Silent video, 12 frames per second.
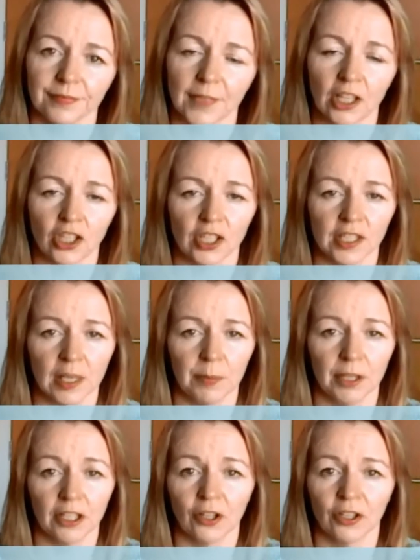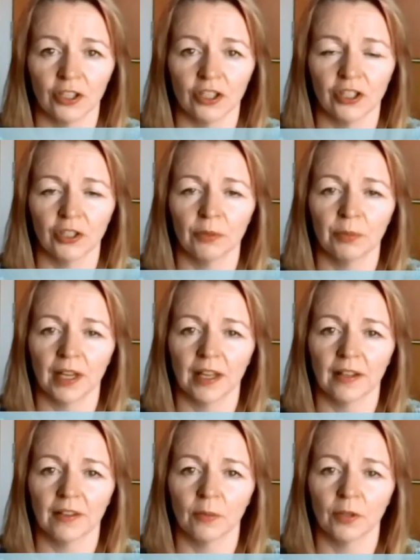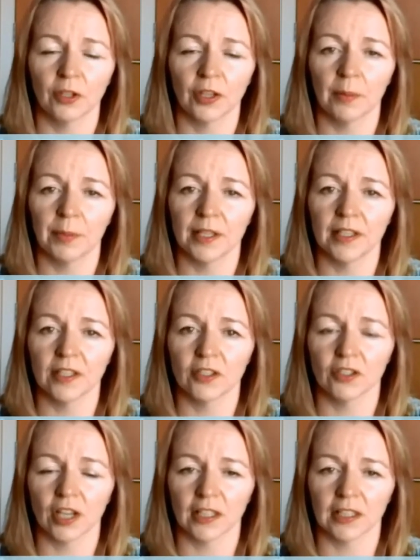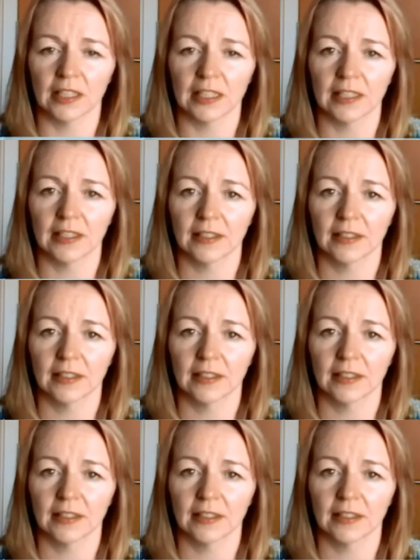And just keep acknowledging your breath when you get a bit distracted.